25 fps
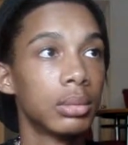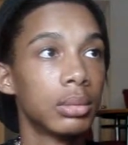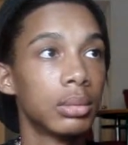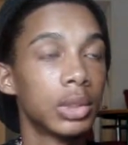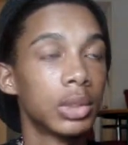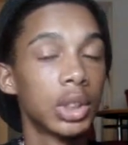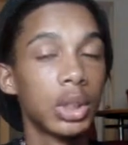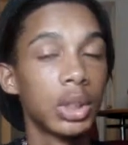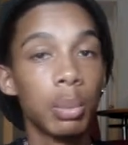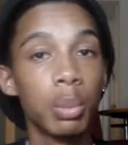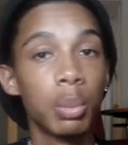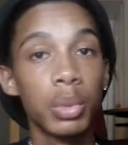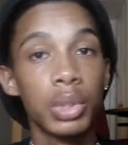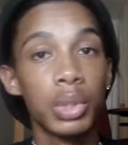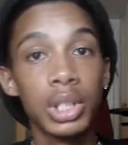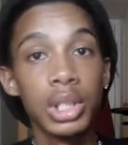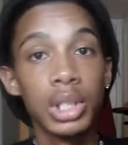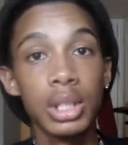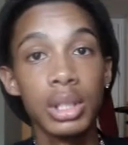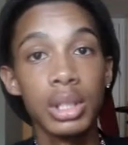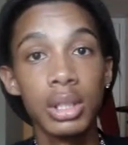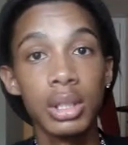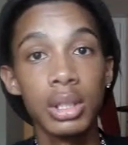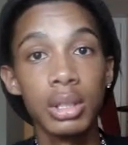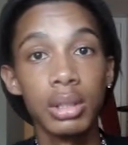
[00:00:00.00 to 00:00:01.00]
Some
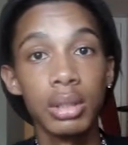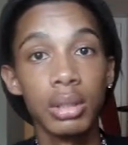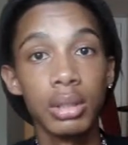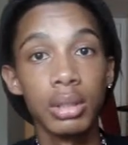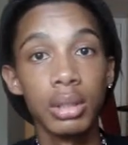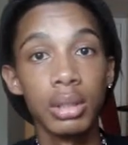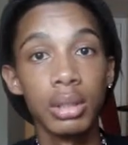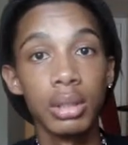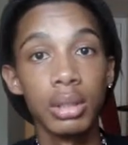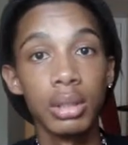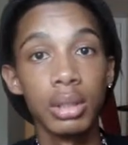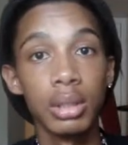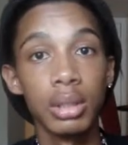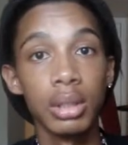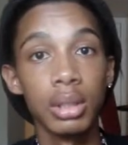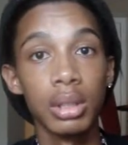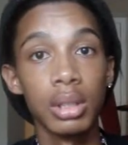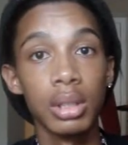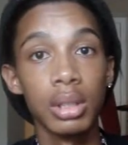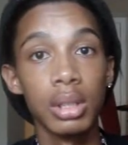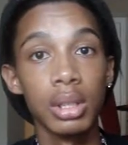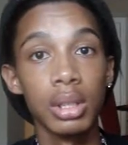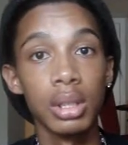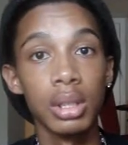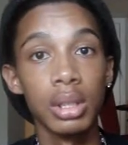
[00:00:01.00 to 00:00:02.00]
witches
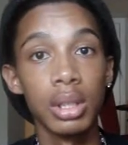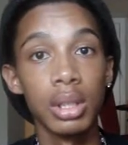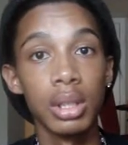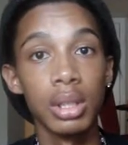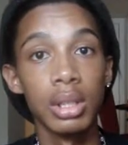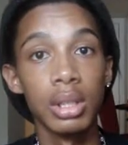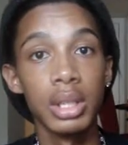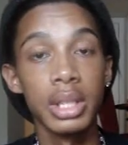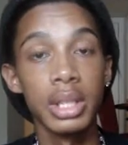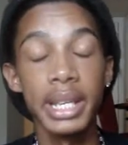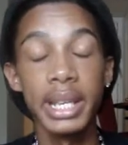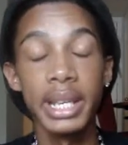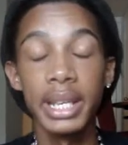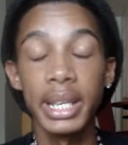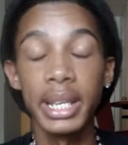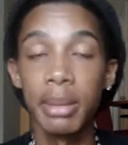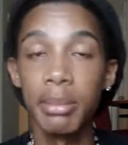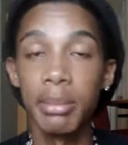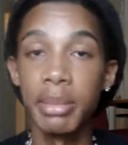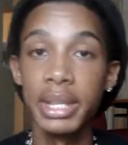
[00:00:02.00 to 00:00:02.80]
say it can